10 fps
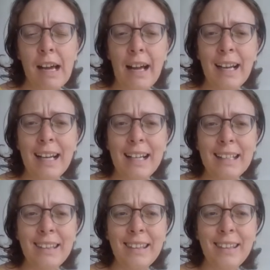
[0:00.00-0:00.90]

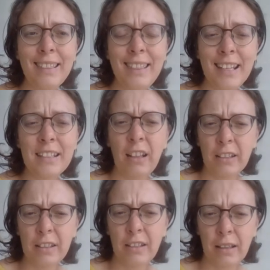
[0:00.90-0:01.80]
And there's a
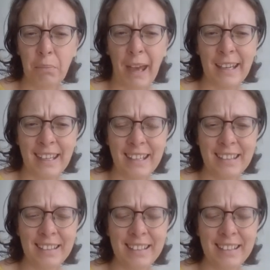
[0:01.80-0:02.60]
lot to unpack here.